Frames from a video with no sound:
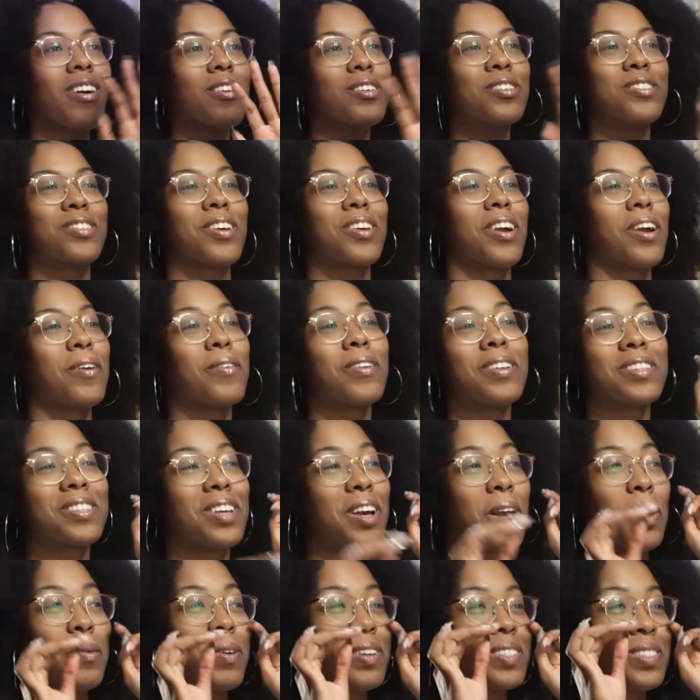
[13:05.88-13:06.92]
Oh, sorry, I want to
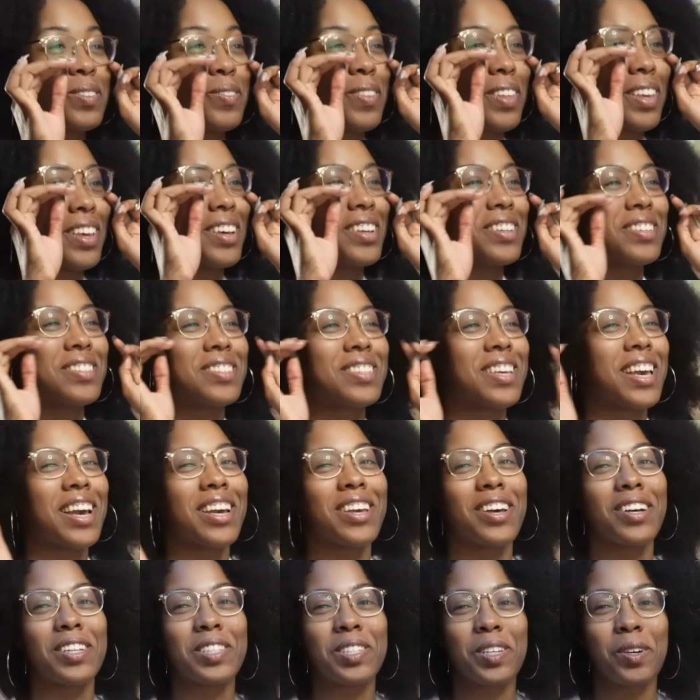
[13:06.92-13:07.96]
talk about something else. Yeah,
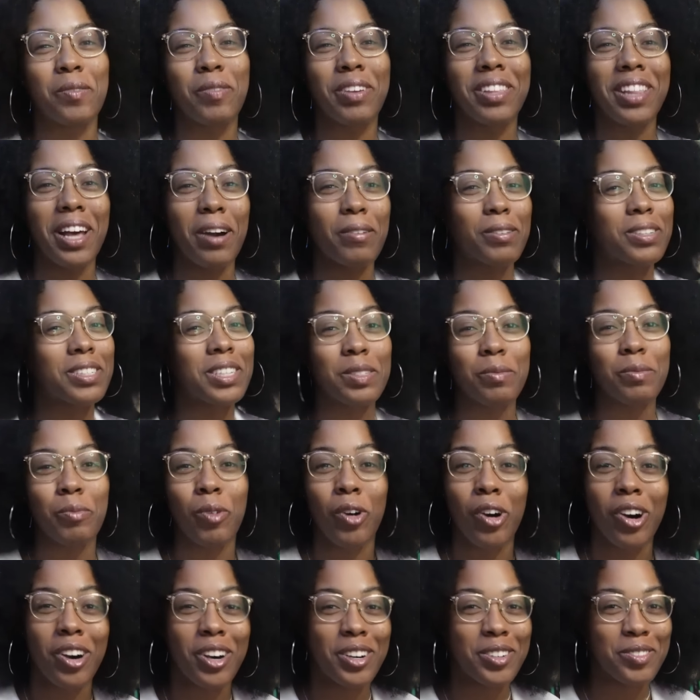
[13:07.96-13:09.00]
y'all told me that was his
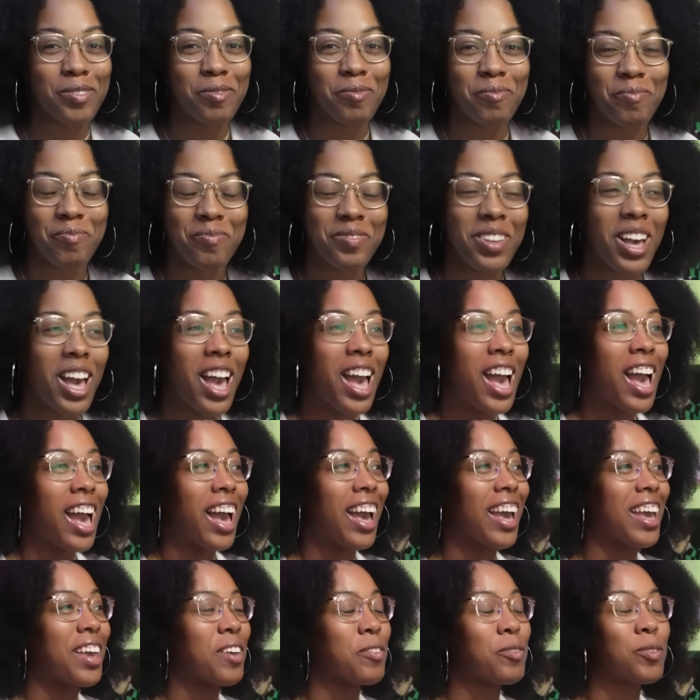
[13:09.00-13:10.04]
mom.
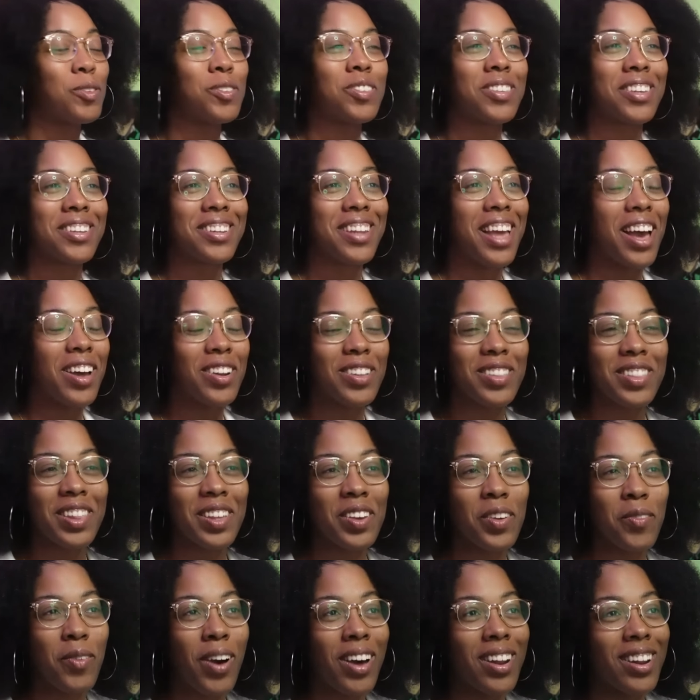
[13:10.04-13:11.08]
If you sit down and
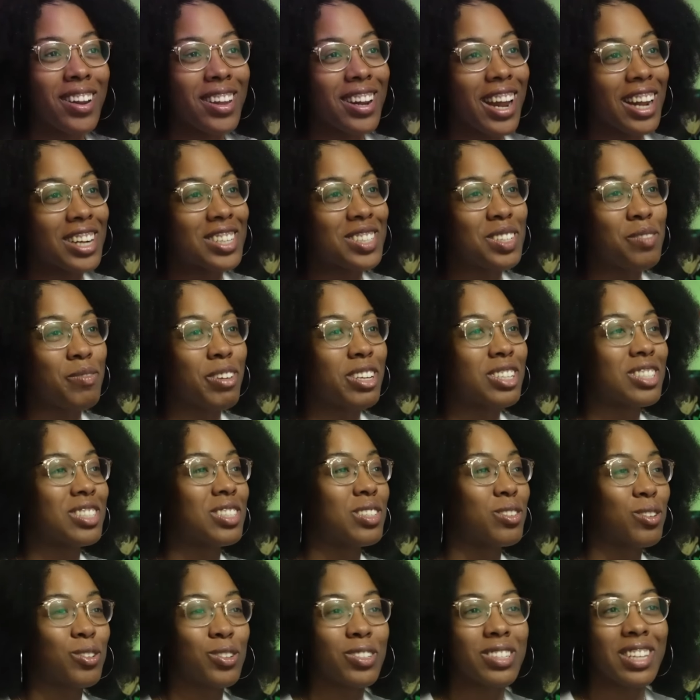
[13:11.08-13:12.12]
think about it, it actually makes
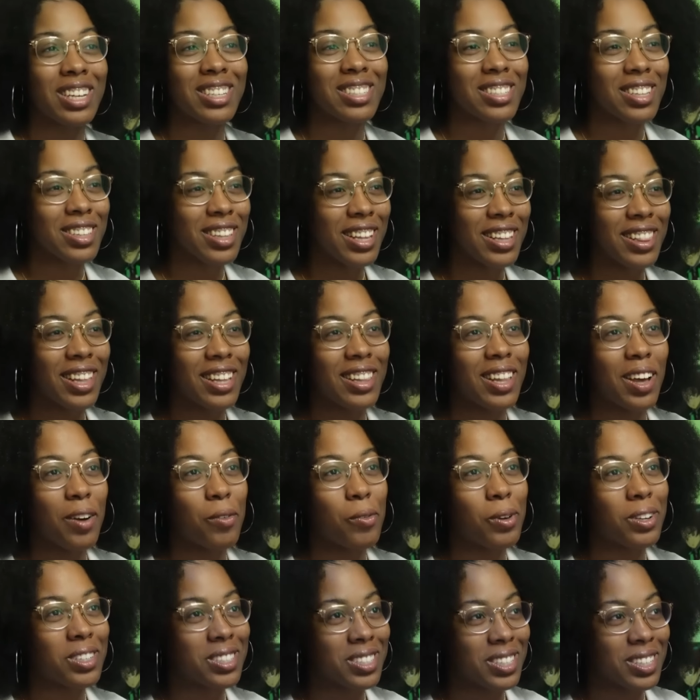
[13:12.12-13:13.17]
zero sense to think that
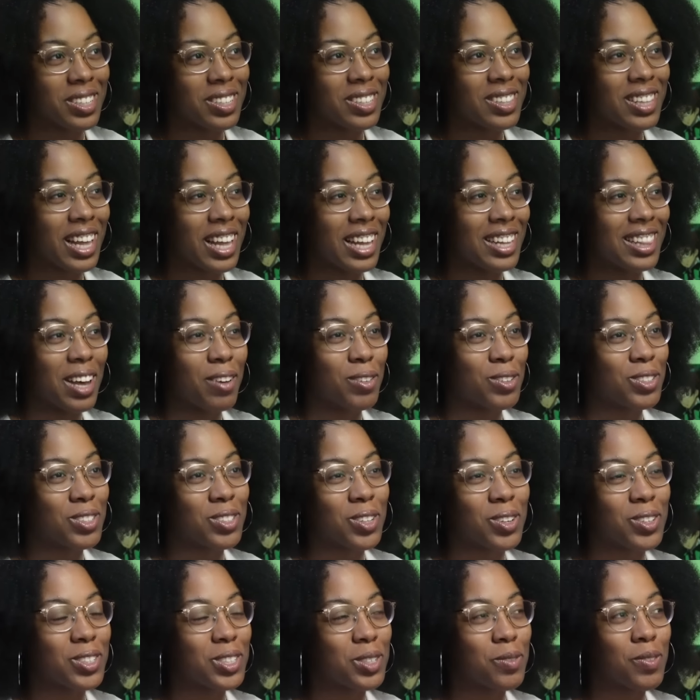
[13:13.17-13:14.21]
that wasn't, that that was
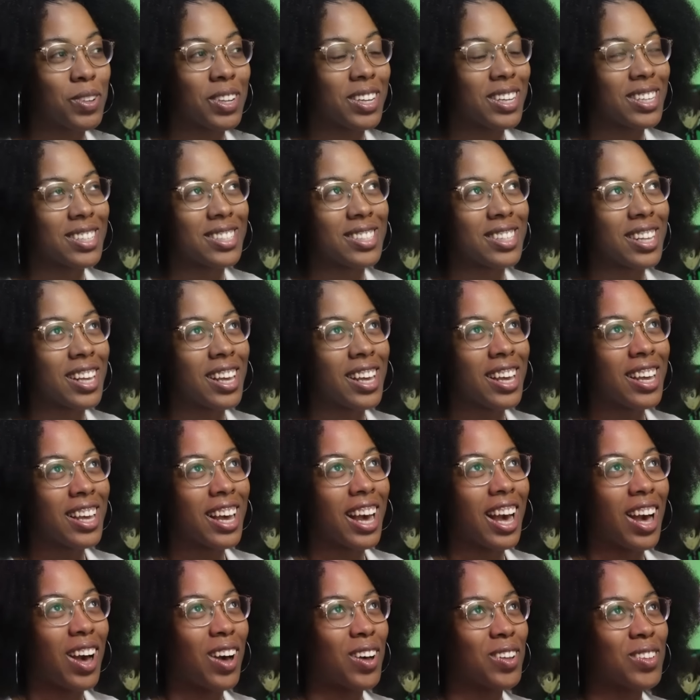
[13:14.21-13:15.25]
Toji because
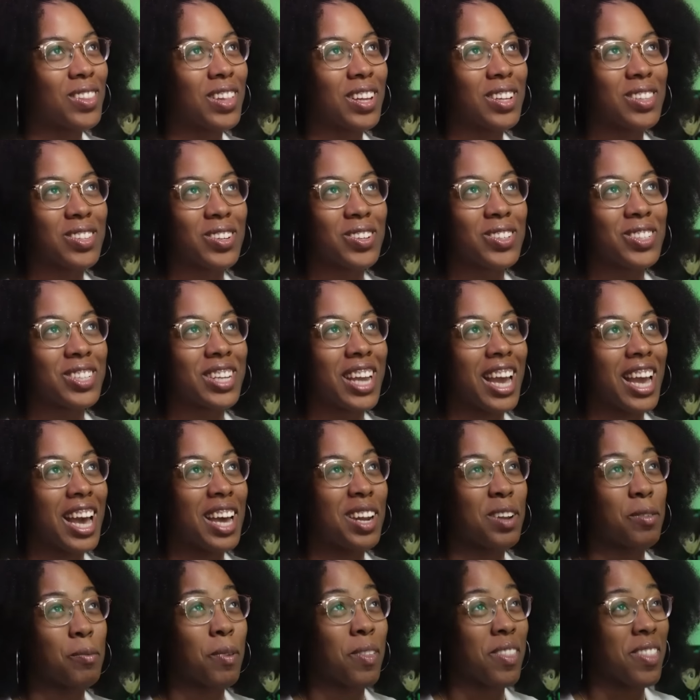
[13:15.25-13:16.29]
I don't think Toji
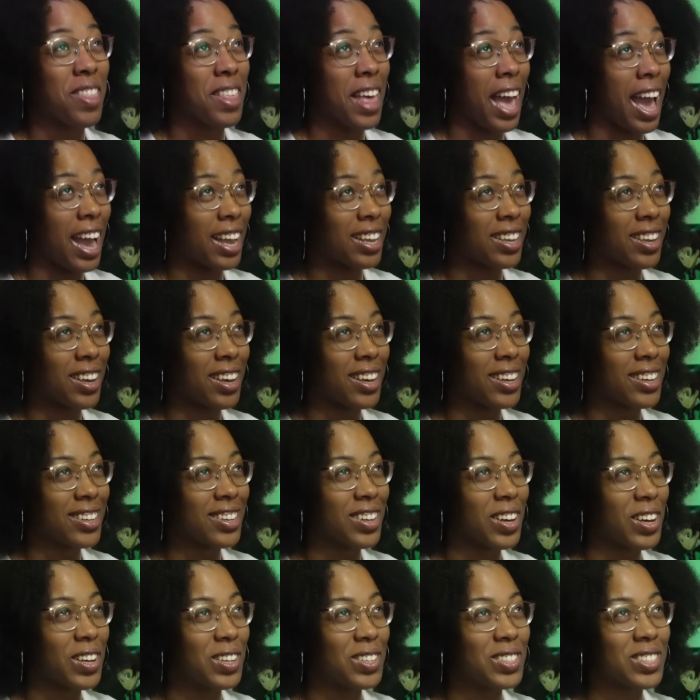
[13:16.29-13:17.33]
had him that
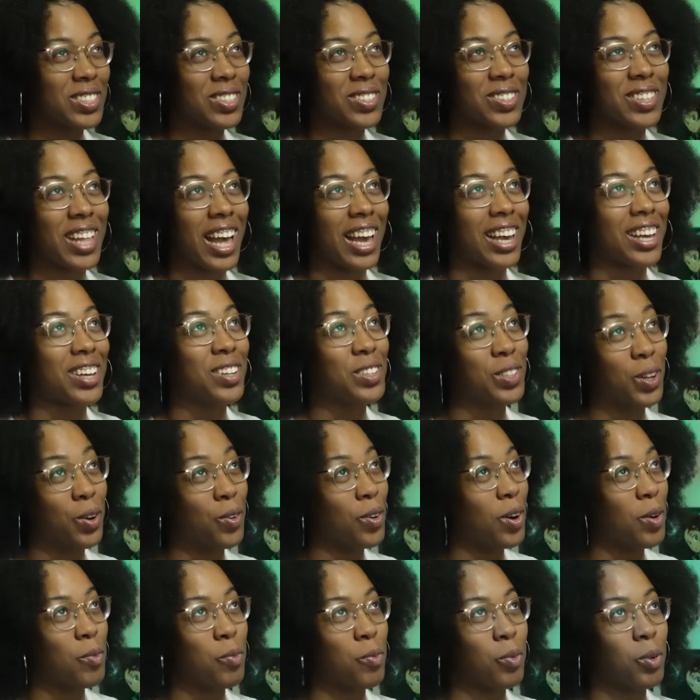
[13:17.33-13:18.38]
young. Also, that
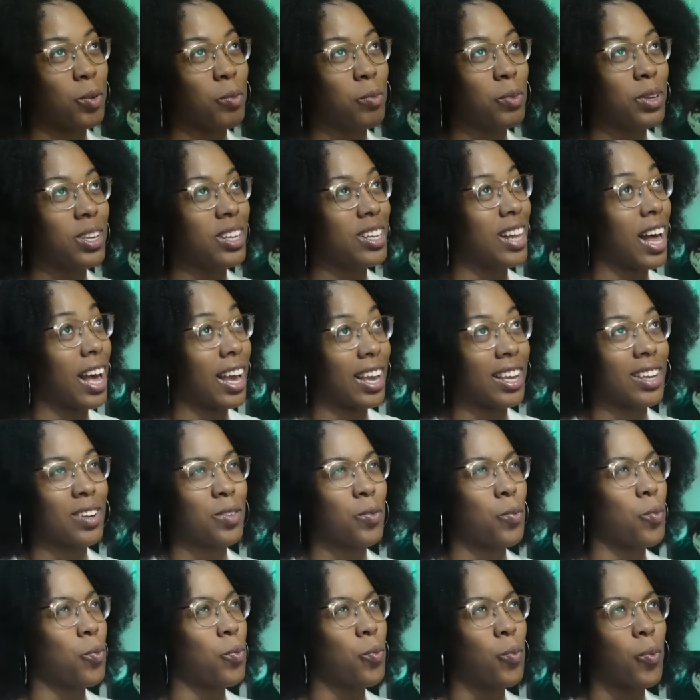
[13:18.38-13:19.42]
glow up would be like,
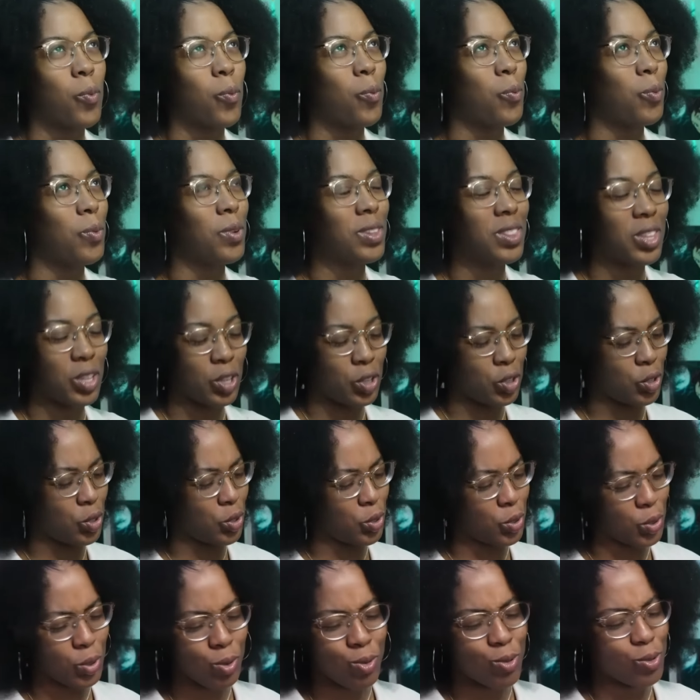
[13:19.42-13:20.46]
with a
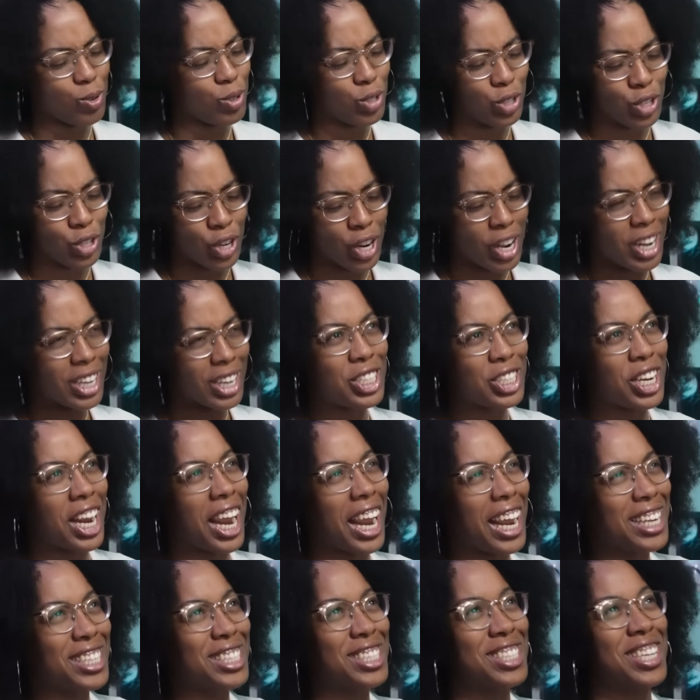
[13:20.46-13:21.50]
huge
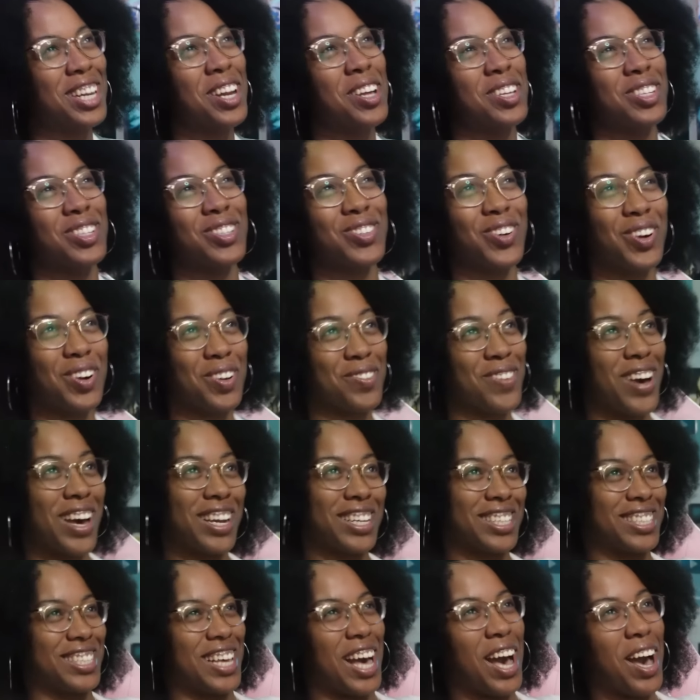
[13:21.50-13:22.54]
change in a short
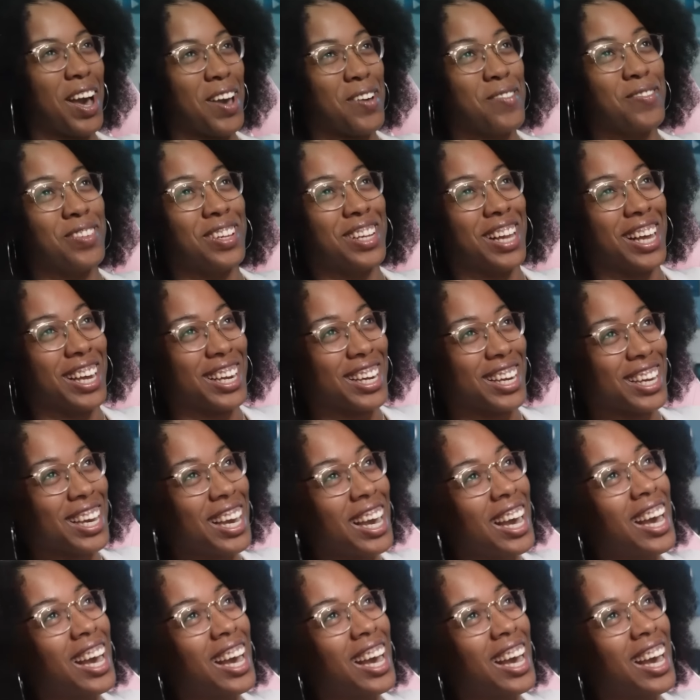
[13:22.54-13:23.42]
amount of time, but like,